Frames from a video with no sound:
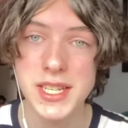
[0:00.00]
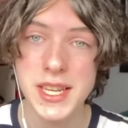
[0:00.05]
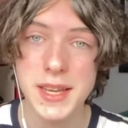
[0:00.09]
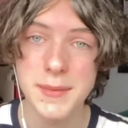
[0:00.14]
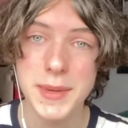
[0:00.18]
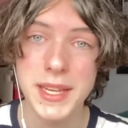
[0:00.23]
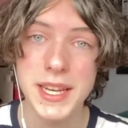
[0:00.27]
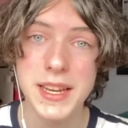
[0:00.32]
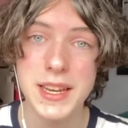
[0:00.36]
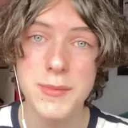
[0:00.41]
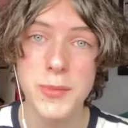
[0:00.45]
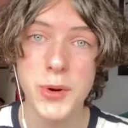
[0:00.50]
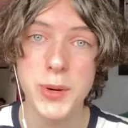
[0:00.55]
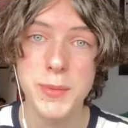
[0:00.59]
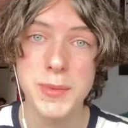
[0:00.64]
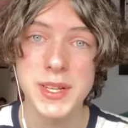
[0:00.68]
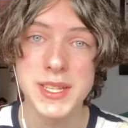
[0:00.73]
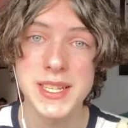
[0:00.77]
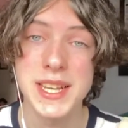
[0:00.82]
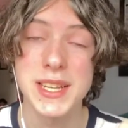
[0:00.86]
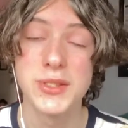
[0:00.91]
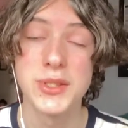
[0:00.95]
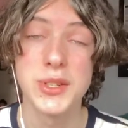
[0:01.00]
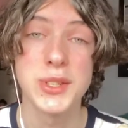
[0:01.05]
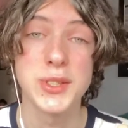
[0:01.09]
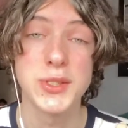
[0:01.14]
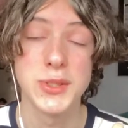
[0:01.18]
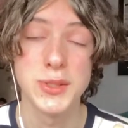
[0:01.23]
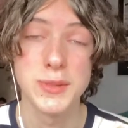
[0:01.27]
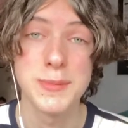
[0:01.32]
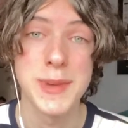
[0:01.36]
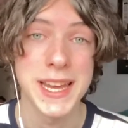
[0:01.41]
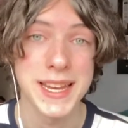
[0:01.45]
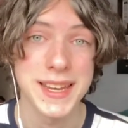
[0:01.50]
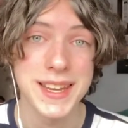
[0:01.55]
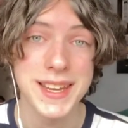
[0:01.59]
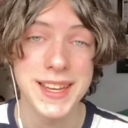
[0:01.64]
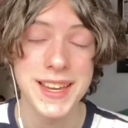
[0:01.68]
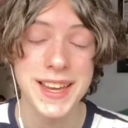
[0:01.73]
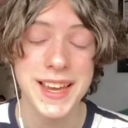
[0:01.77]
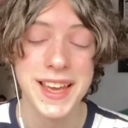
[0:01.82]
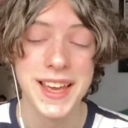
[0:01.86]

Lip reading: I mean, anymore, because I took too many,